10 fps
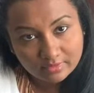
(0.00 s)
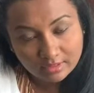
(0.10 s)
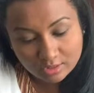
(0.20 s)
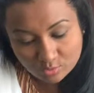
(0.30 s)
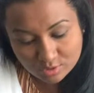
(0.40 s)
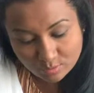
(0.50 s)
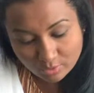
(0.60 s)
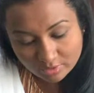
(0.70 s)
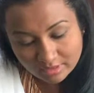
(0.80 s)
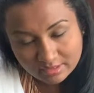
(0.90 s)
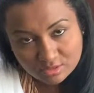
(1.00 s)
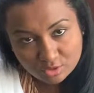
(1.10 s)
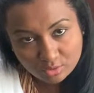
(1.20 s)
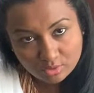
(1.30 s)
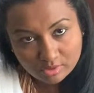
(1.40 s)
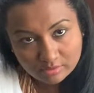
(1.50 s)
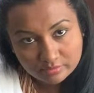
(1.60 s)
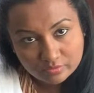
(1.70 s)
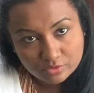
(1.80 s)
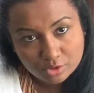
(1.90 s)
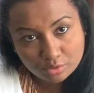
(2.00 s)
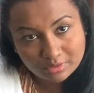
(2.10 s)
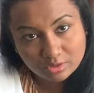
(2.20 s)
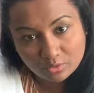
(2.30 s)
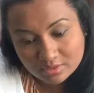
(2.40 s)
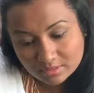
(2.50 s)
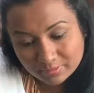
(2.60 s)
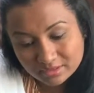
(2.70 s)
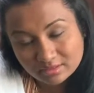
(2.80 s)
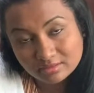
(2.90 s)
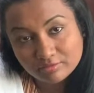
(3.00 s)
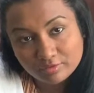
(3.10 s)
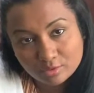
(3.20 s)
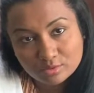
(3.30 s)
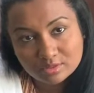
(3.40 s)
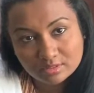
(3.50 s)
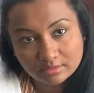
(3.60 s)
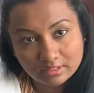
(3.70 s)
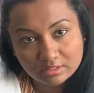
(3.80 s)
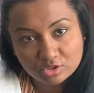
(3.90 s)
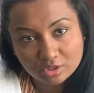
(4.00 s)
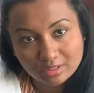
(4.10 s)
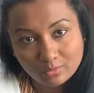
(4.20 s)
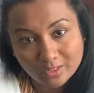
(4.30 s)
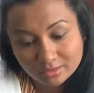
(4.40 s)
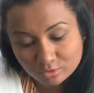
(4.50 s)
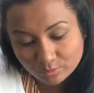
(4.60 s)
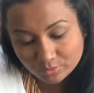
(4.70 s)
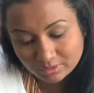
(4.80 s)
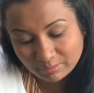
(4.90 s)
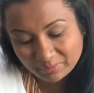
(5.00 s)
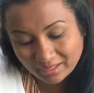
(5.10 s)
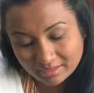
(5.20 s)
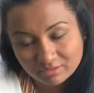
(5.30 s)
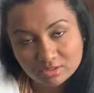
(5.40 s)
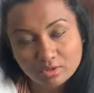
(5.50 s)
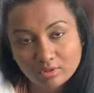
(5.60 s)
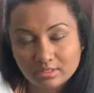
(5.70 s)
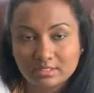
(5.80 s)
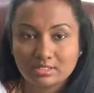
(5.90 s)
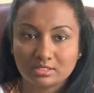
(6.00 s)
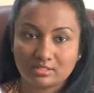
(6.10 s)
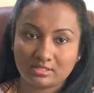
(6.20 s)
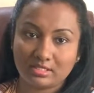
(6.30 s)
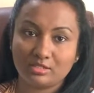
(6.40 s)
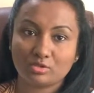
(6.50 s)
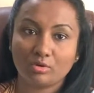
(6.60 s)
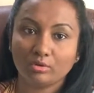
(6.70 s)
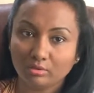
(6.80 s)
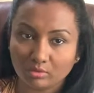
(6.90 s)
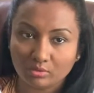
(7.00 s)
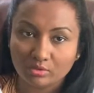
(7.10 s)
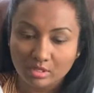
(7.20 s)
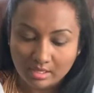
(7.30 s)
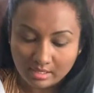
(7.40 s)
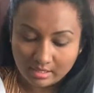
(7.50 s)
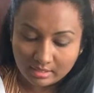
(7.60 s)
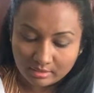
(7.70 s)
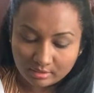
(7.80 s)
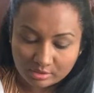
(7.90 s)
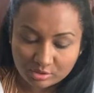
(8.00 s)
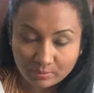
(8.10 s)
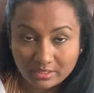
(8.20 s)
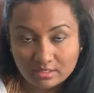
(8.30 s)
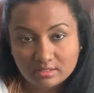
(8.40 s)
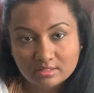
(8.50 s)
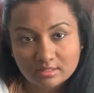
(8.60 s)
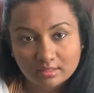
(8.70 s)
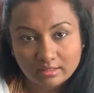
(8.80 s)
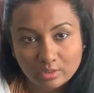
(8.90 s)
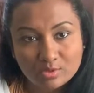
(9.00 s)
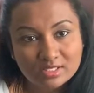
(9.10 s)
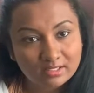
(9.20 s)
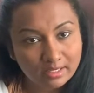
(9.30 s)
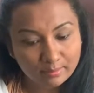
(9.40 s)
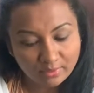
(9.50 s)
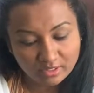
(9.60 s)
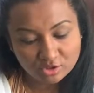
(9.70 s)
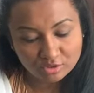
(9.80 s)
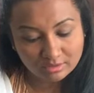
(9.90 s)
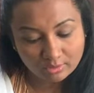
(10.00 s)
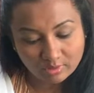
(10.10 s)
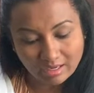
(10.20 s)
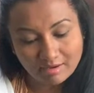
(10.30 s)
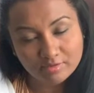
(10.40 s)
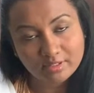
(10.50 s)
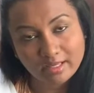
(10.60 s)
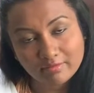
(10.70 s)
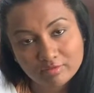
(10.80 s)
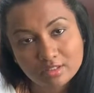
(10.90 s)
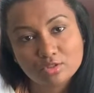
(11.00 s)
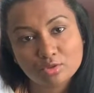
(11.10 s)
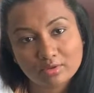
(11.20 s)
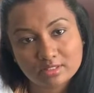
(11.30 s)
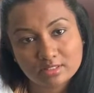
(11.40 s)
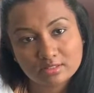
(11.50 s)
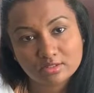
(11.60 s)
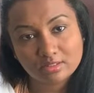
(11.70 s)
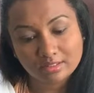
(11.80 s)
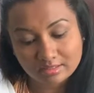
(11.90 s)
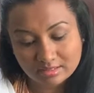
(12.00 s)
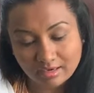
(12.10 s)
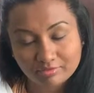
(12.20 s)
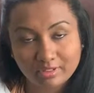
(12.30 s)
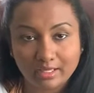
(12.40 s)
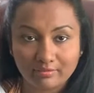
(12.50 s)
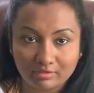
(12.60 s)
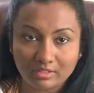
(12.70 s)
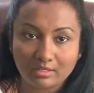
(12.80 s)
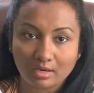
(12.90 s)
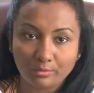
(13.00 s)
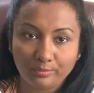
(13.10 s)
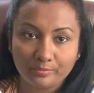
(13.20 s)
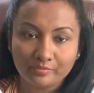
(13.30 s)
it was a borderline score, student was a bit confused initially whether to put the private college seat or no. So because he was under impression that okay, after every choice entry, that is after every round,